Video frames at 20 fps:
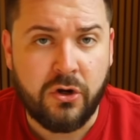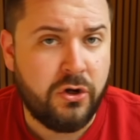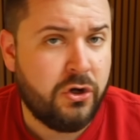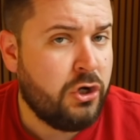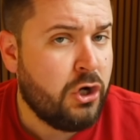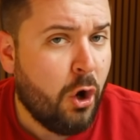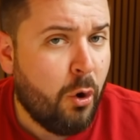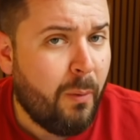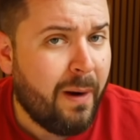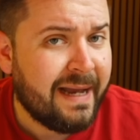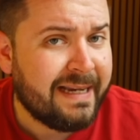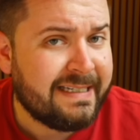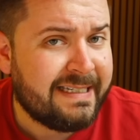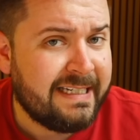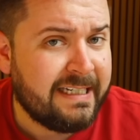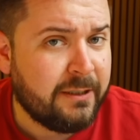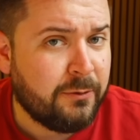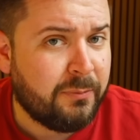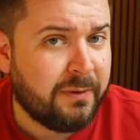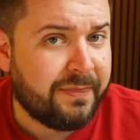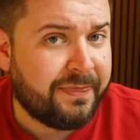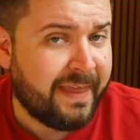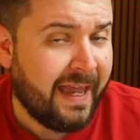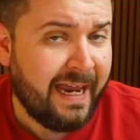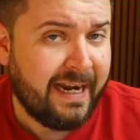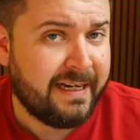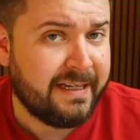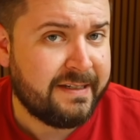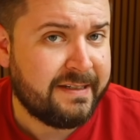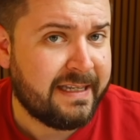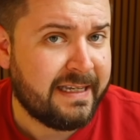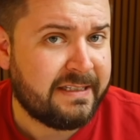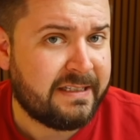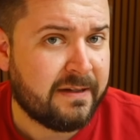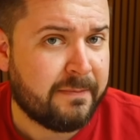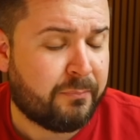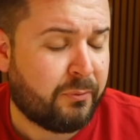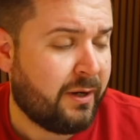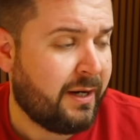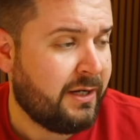No idea what that is, that's a
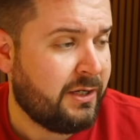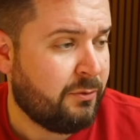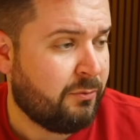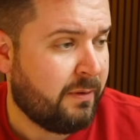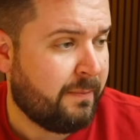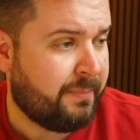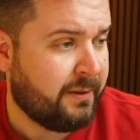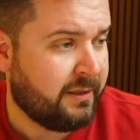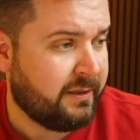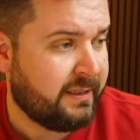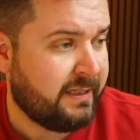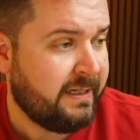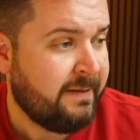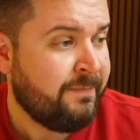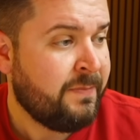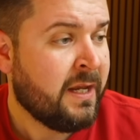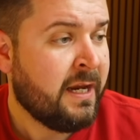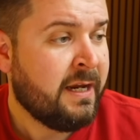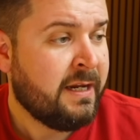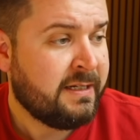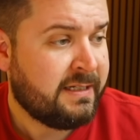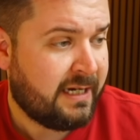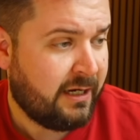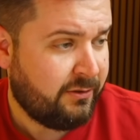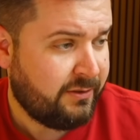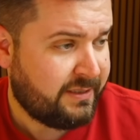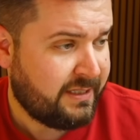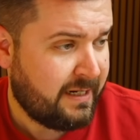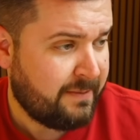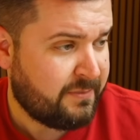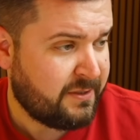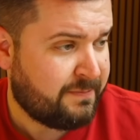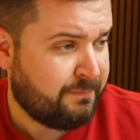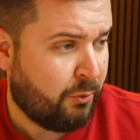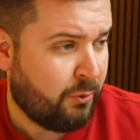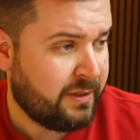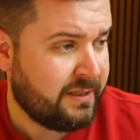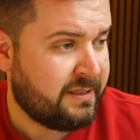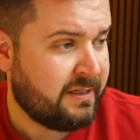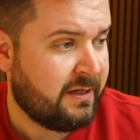brand new ability. Tera type is
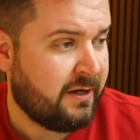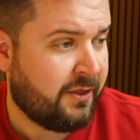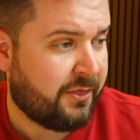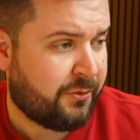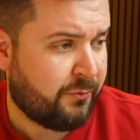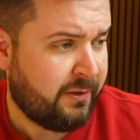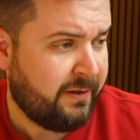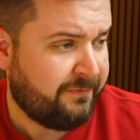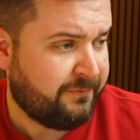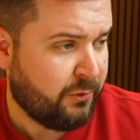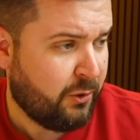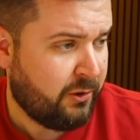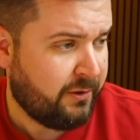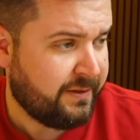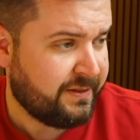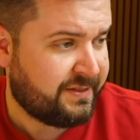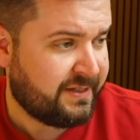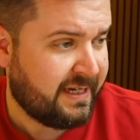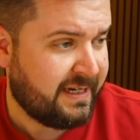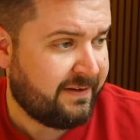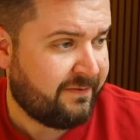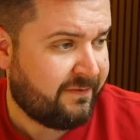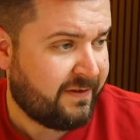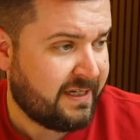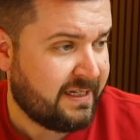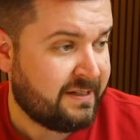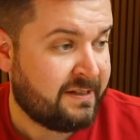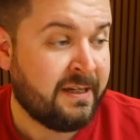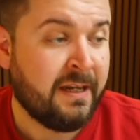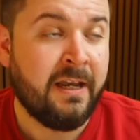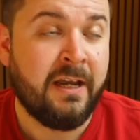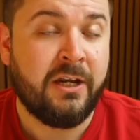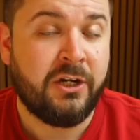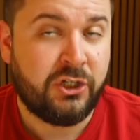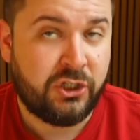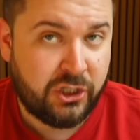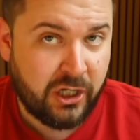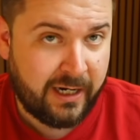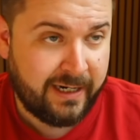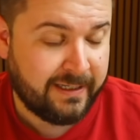poison, three flawless IVs,
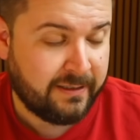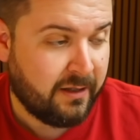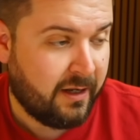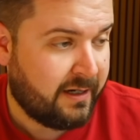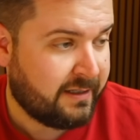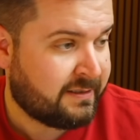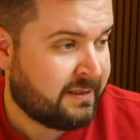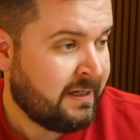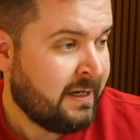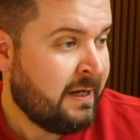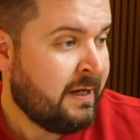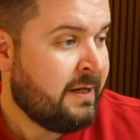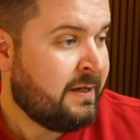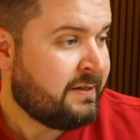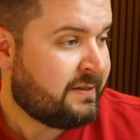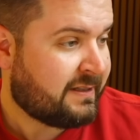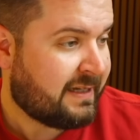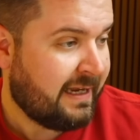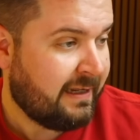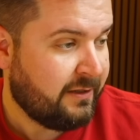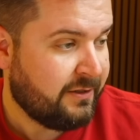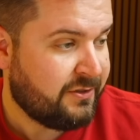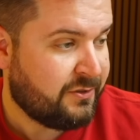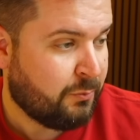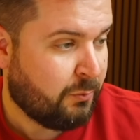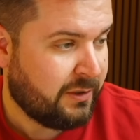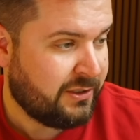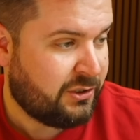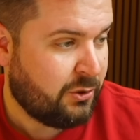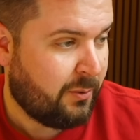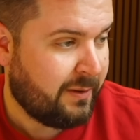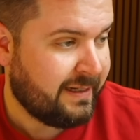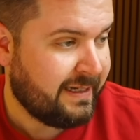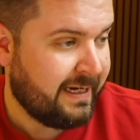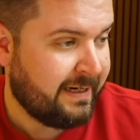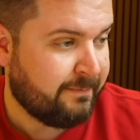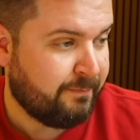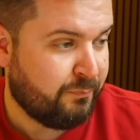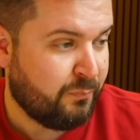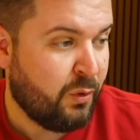shiny locked, Scale is
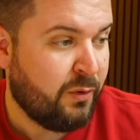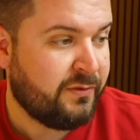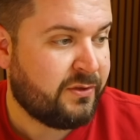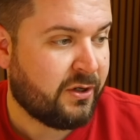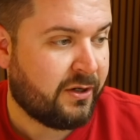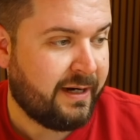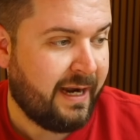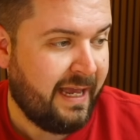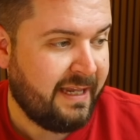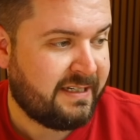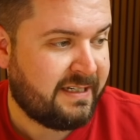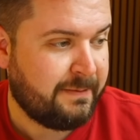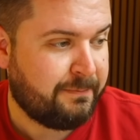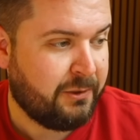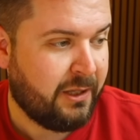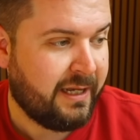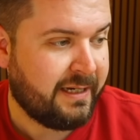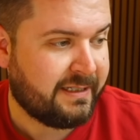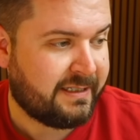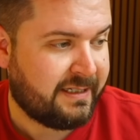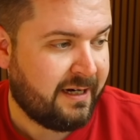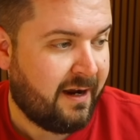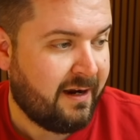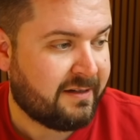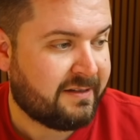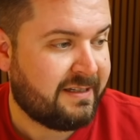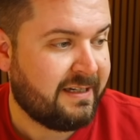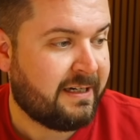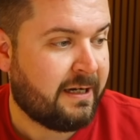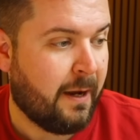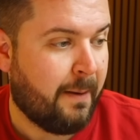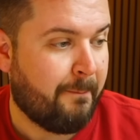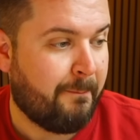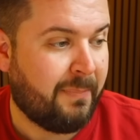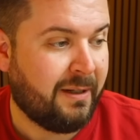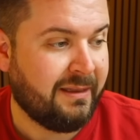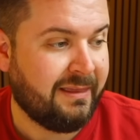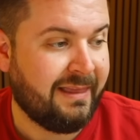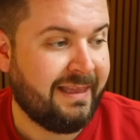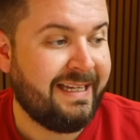128. Moves are Nasty Plot, Toxic,
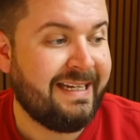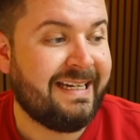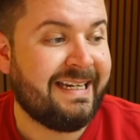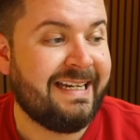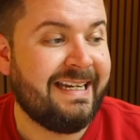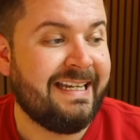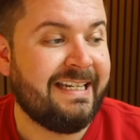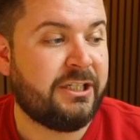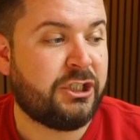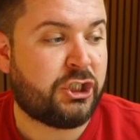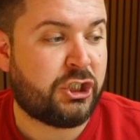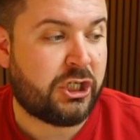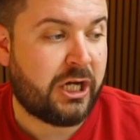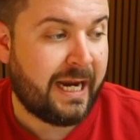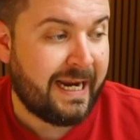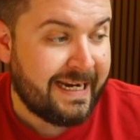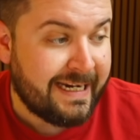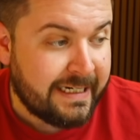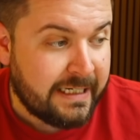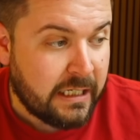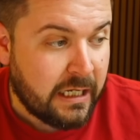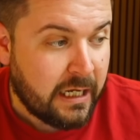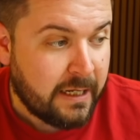Malignant Chain,